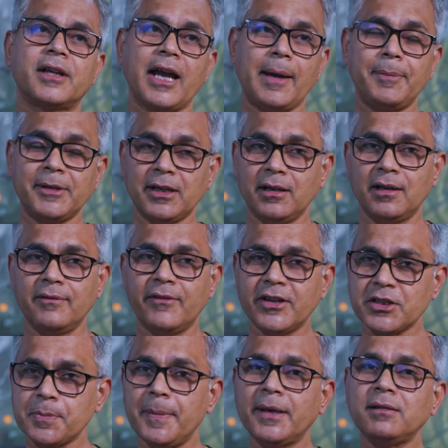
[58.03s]
capital
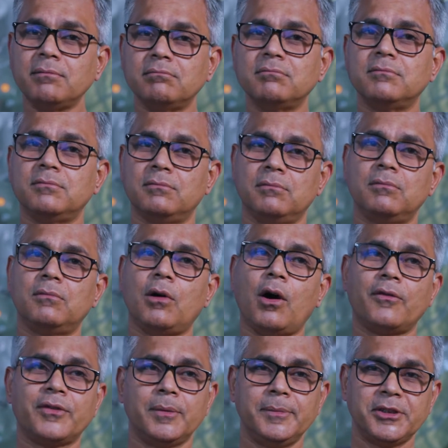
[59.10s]
investment
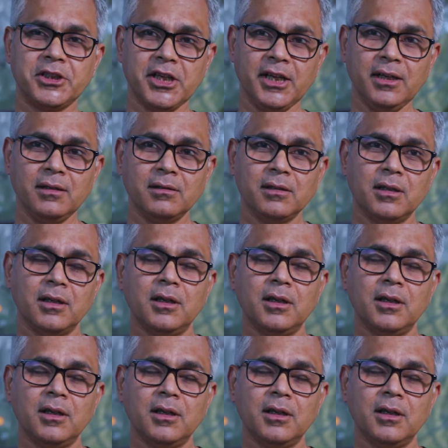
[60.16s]
of the machine,